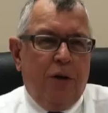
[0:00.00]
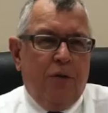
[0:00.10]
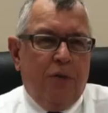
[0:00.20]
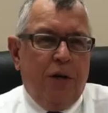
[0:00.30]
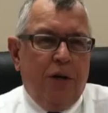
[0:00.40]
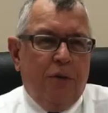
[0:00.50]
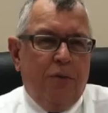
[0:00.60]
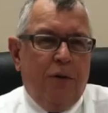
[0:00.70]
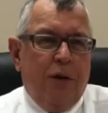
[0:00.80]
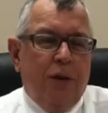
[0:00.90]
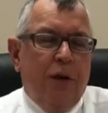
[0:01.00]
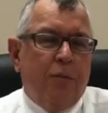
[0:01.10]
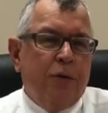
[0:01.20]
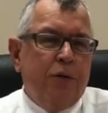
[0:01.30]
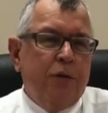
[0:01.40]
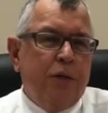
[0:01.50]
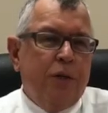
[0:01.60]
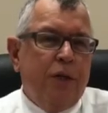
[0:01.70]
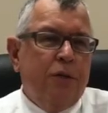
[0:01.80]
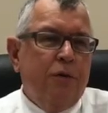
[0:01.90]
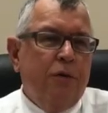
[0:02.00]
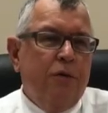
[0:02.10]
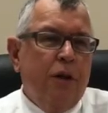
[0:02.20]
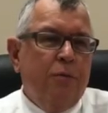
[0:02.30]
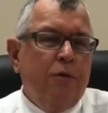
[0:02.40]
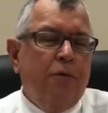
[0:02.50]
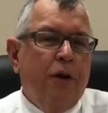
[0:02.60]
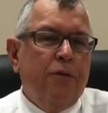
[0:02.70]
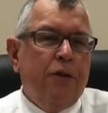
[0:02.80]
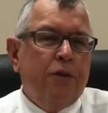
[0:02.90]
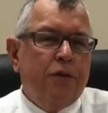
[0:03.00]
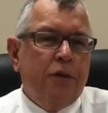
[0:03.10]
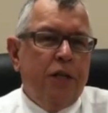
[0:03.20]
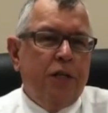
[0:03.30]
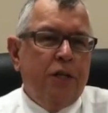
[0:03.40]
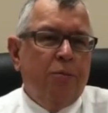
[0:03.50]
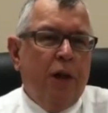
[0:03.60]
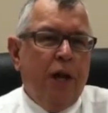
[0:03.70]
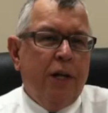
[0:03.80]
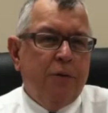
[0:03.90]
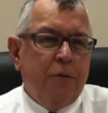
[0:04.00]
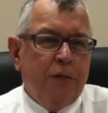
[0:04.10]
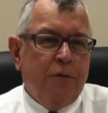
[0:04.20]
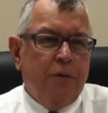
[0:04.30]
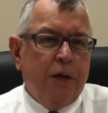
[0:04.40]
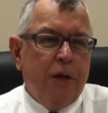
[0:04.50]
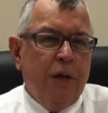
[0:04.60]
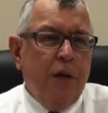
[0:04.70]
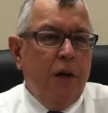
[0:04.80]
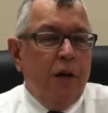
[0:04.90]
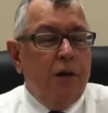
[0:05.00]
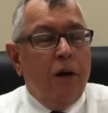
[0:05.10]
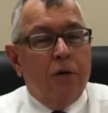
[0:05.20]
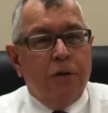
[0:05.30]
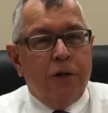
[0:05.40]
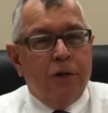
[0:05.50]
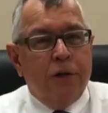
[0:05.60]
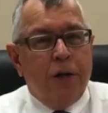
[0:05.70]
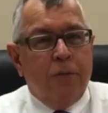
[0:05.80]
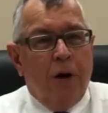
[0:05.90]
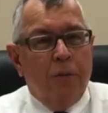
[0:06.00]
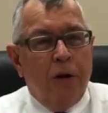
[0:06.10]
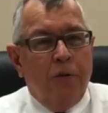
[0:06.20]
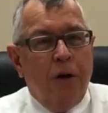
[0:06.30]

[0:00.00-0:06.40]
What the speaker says: over here, we've had the opportunity to develop a 5-year strategic plan specific not only to the Department of